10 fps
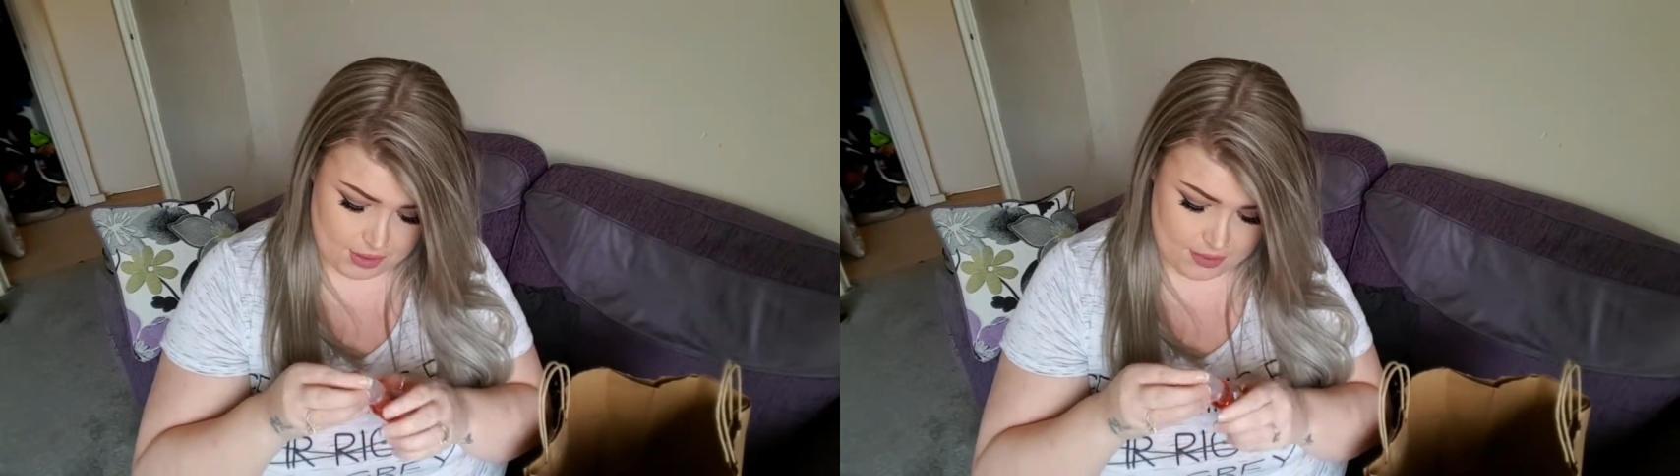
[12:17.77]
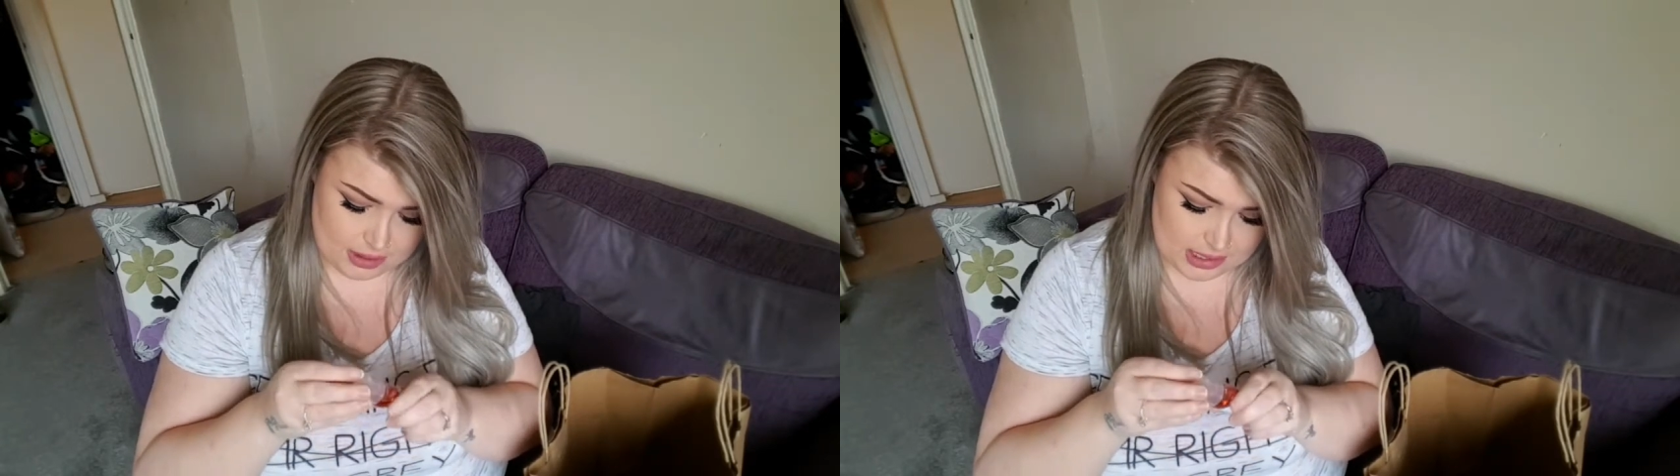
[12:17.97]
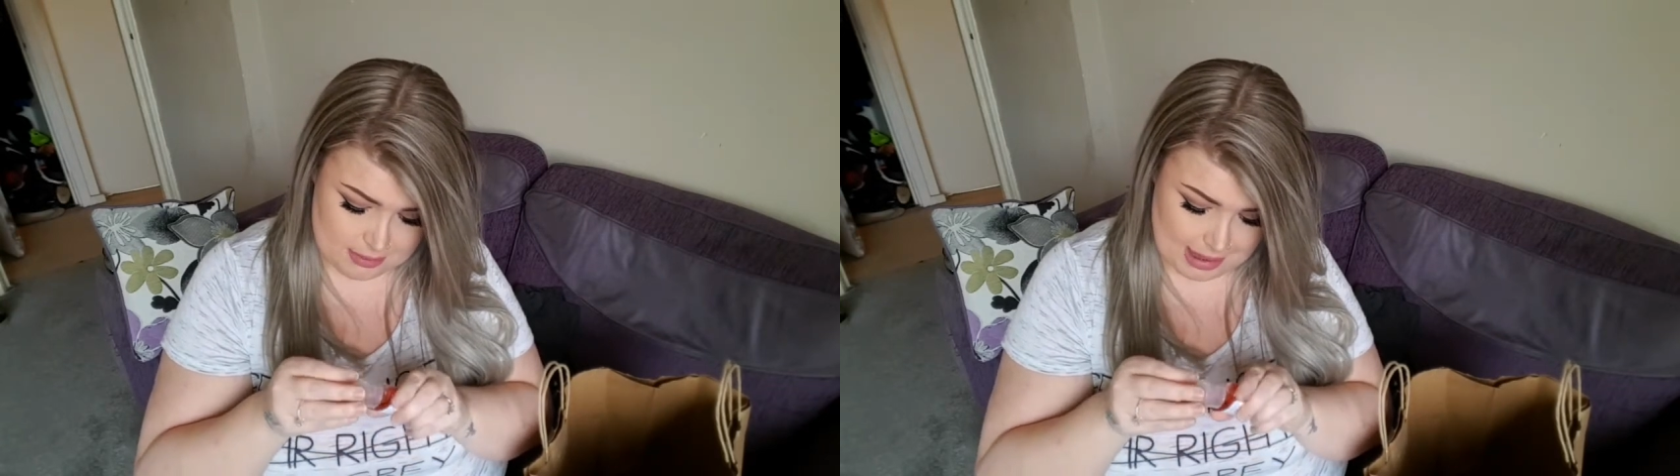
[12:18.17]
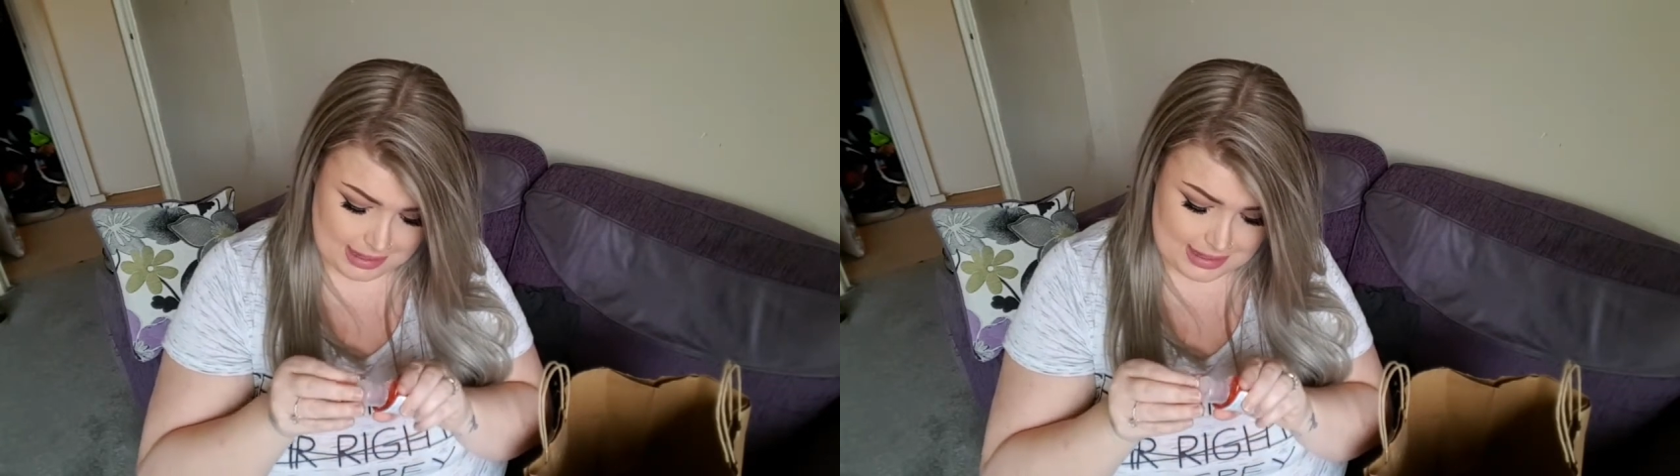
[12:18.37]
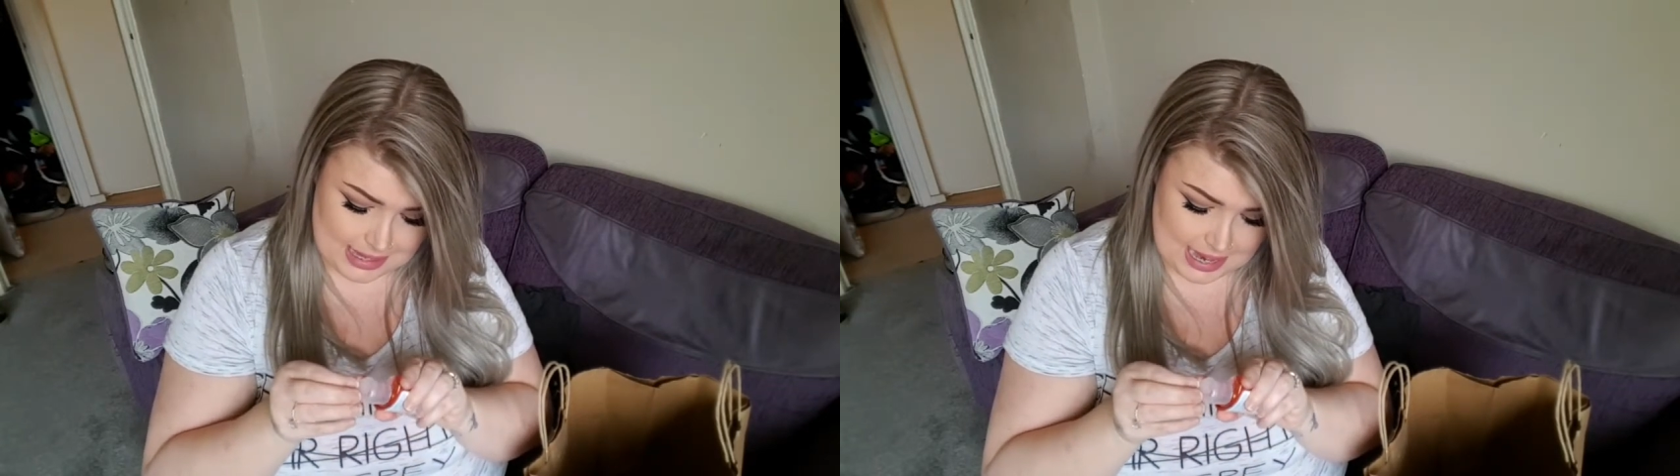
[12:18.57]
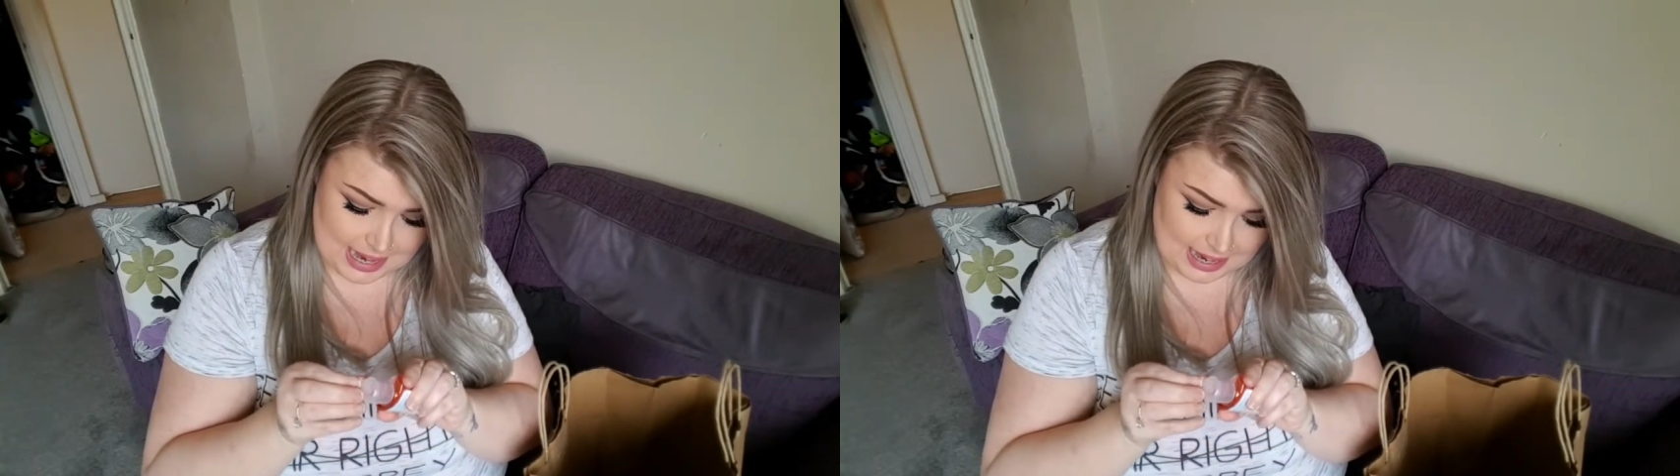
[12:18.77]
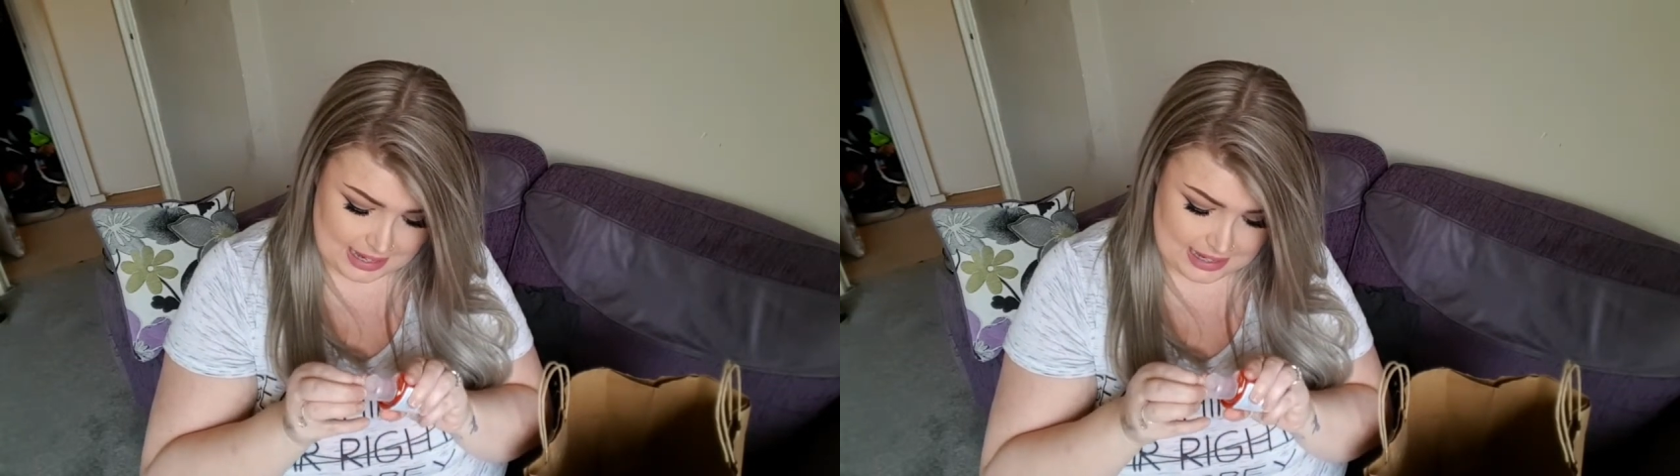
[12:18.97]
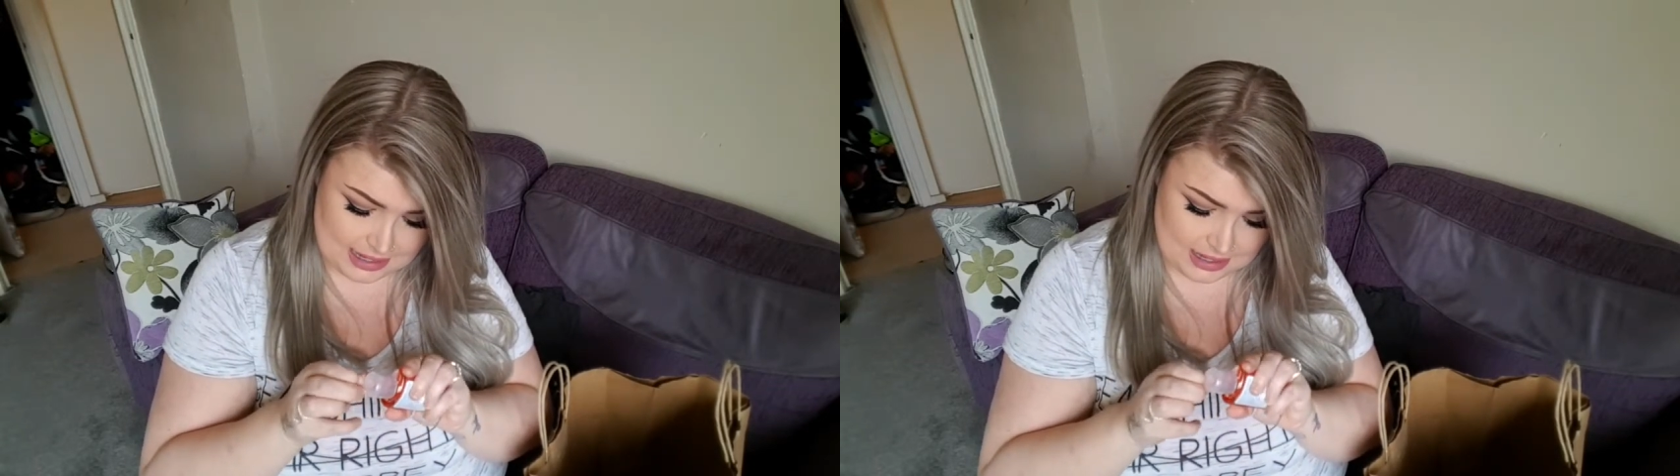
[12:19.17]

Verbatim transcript: not even smelt it.